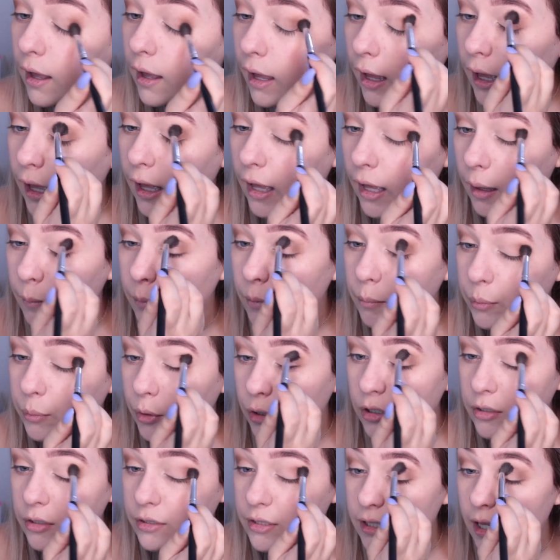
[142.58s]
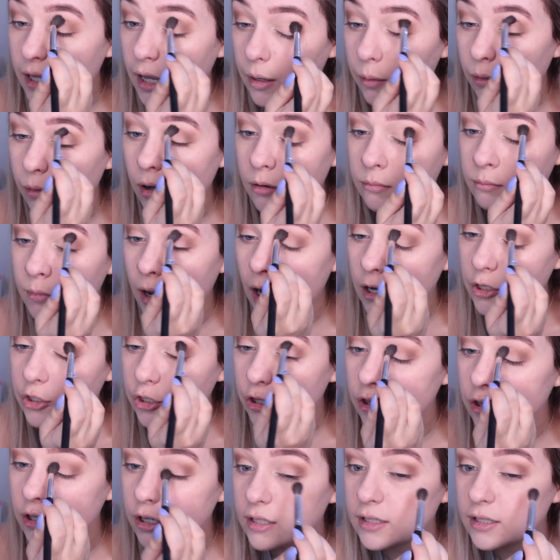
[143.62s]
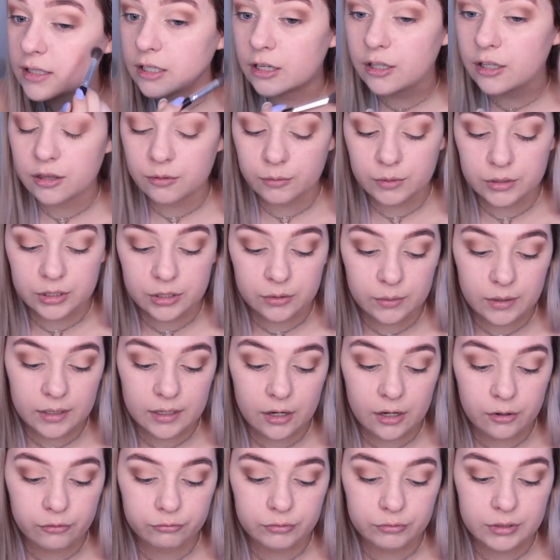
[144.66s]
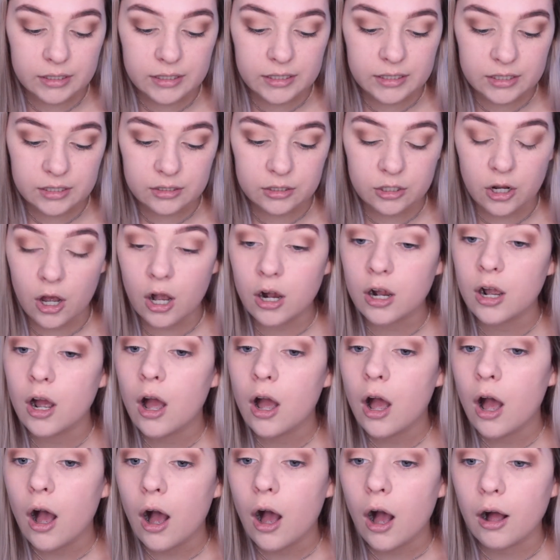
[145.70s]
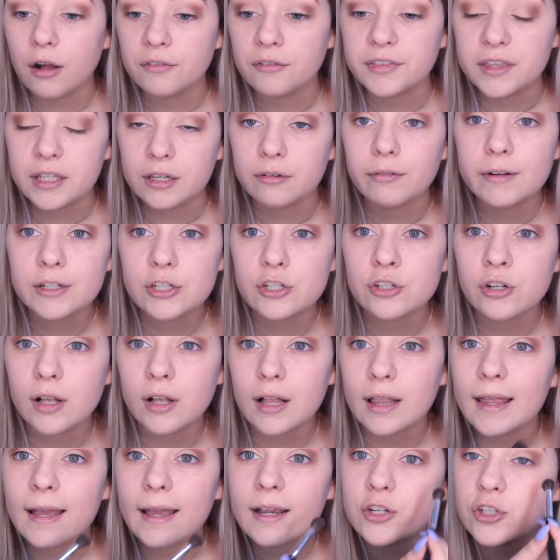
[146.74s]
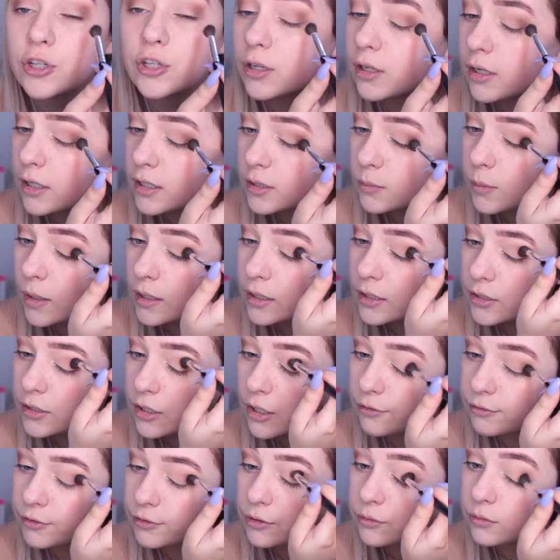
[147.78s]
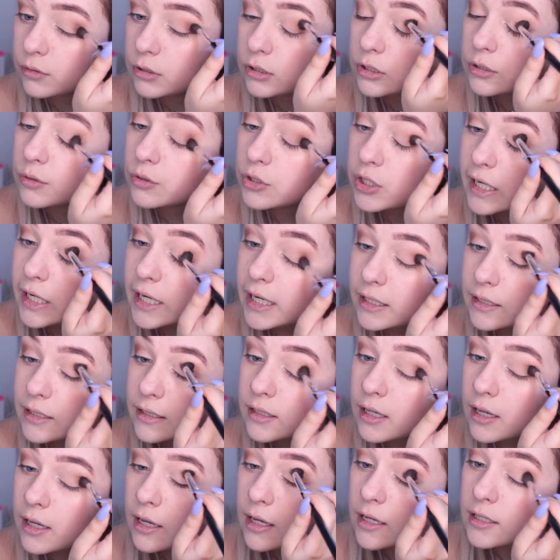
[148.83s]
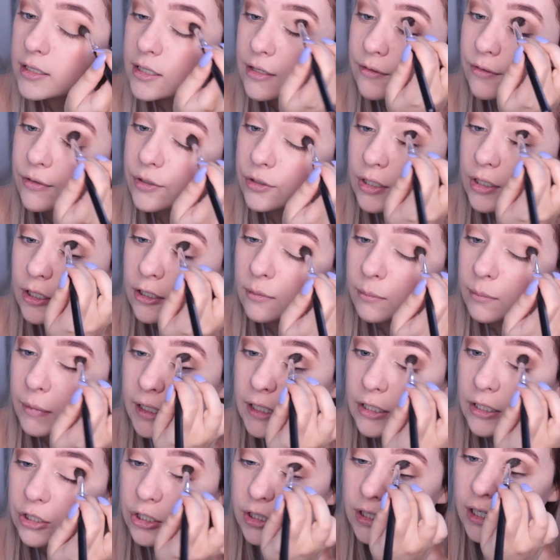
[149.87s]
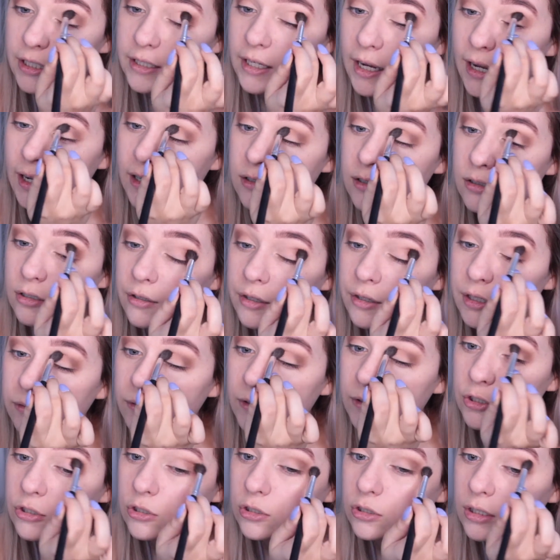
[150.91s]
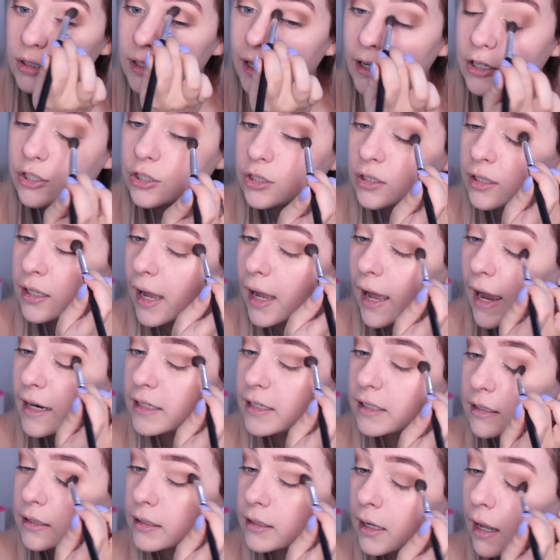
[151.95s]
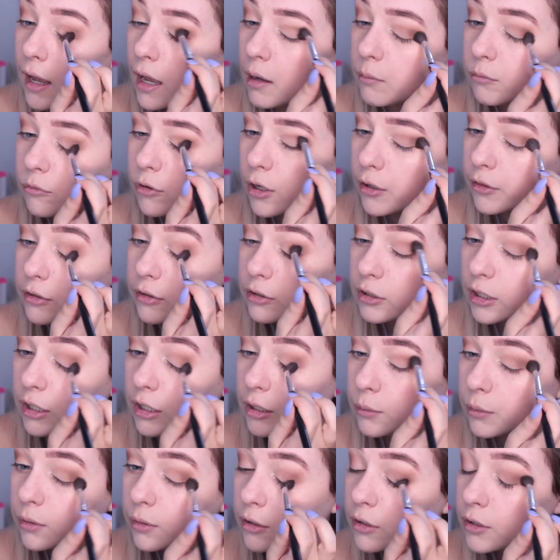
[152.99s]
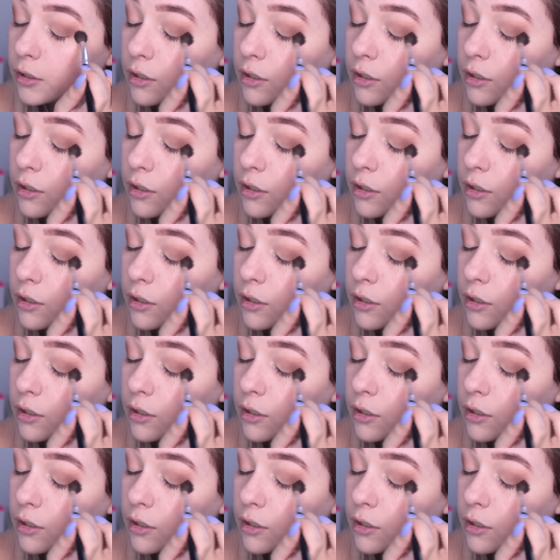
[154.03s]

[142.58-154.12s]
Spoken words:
But also on March 30th we're doing a restock of the original collection as well as a few new shades. So if you didn't manage to get your hands on the original collection, like I didn't, I'm rather new